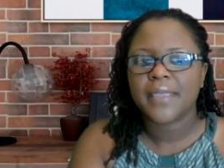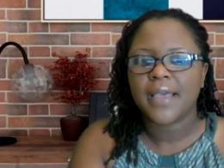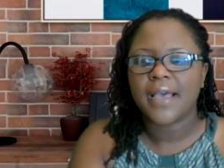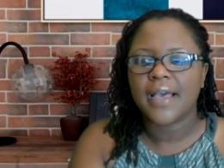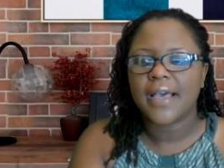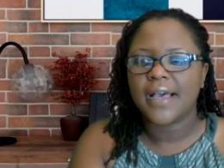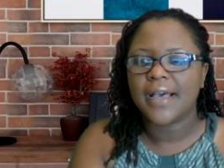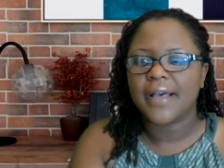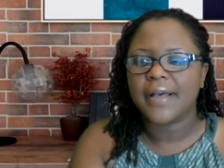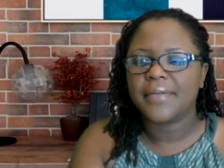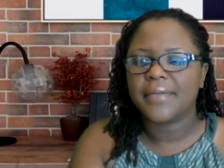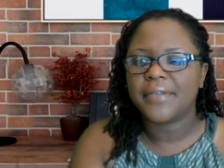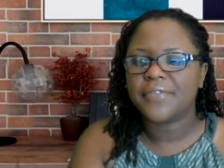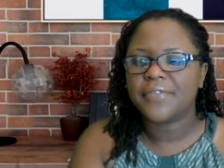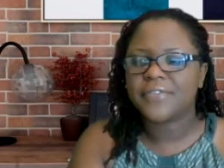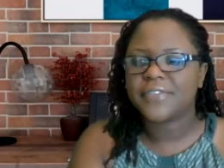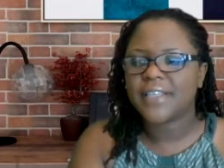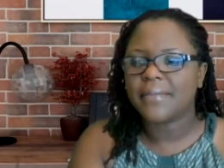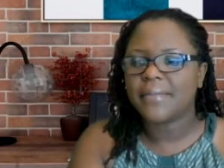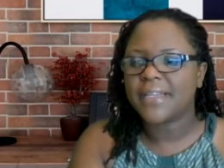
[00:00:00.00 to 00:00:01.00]

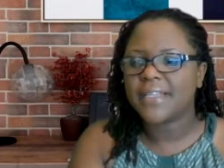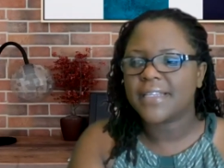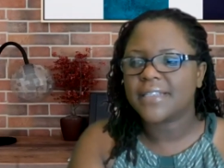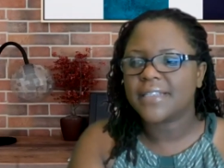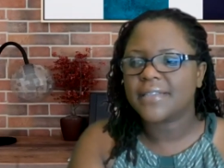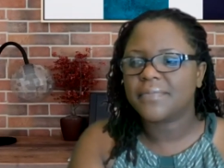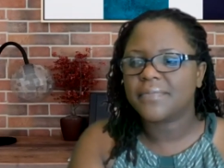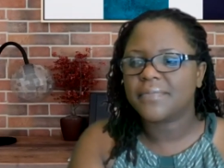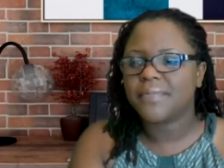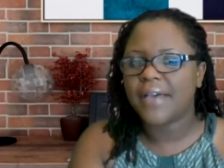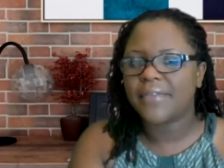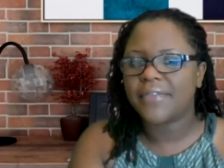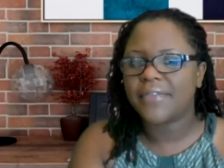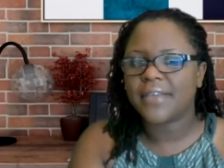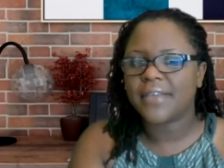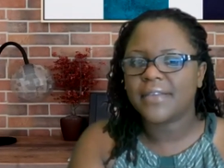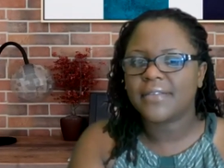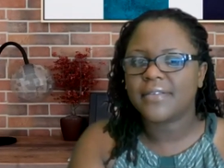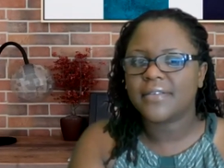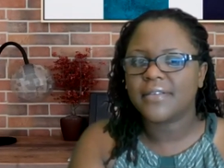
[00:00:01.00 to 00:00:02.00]
If somebody is
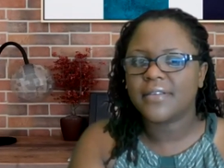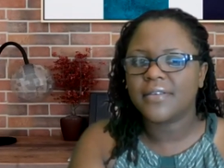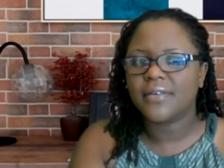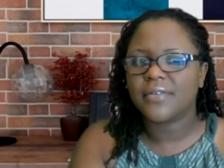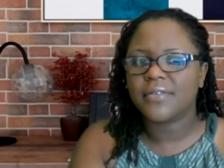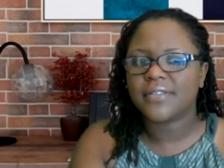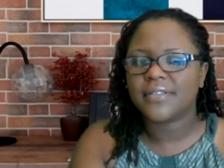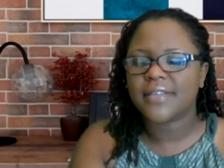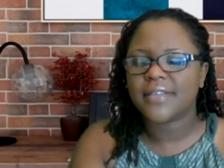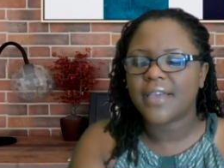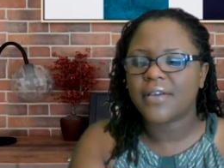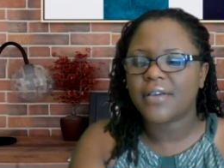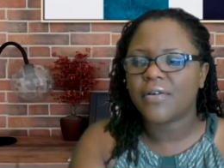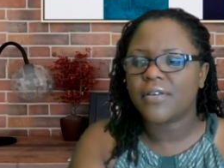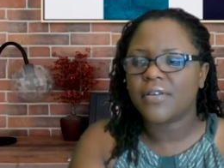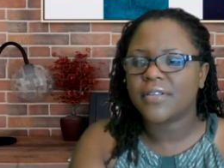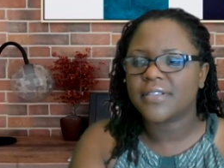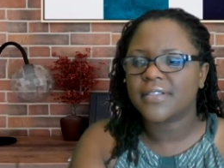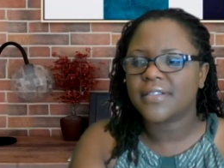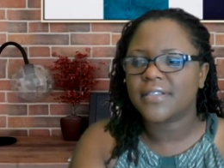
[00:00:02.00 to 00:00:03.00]
having,
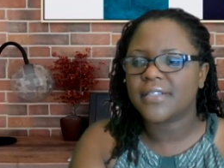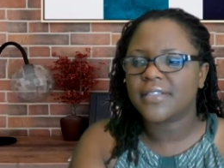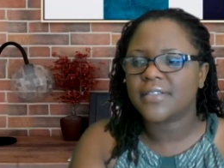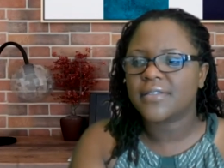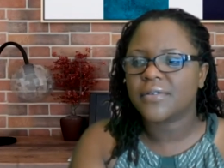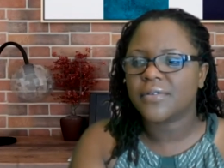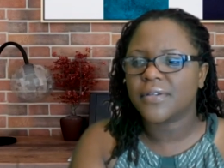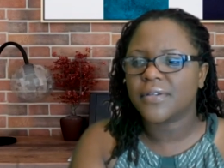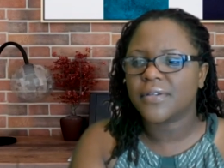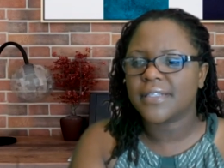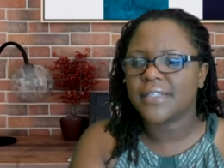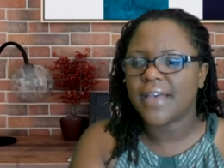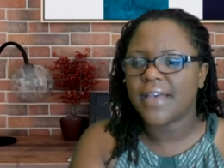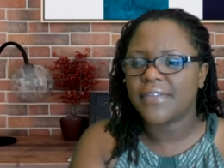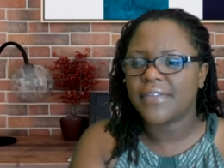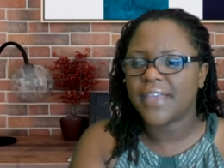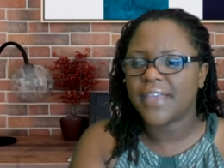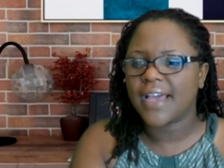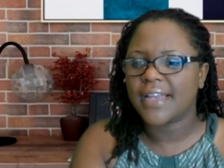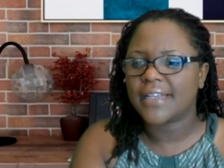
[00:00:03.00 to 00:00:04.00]
psychosis, or is
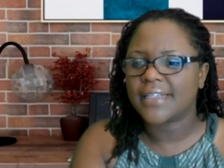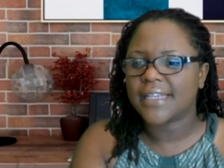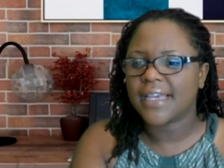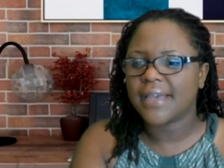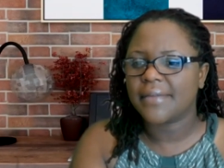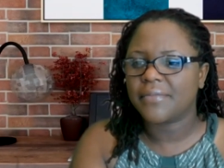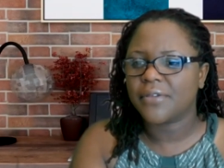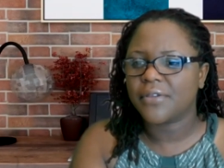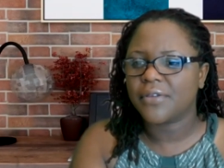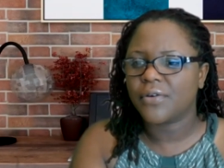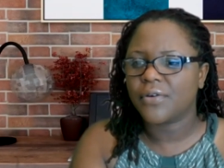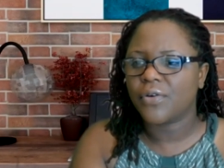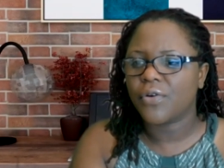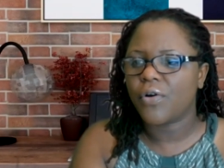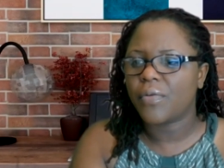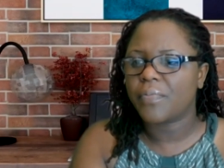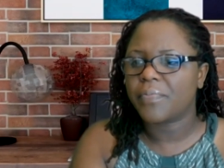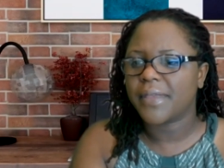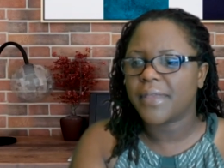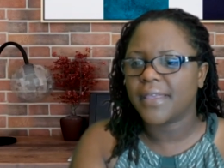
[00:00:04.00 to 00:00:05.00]
having a hard time,
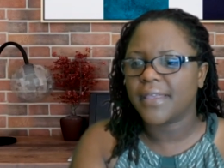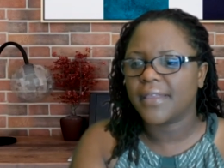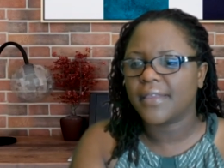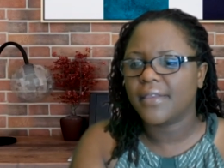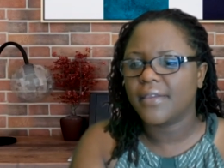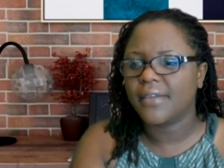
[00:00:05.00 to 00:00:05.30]
coping,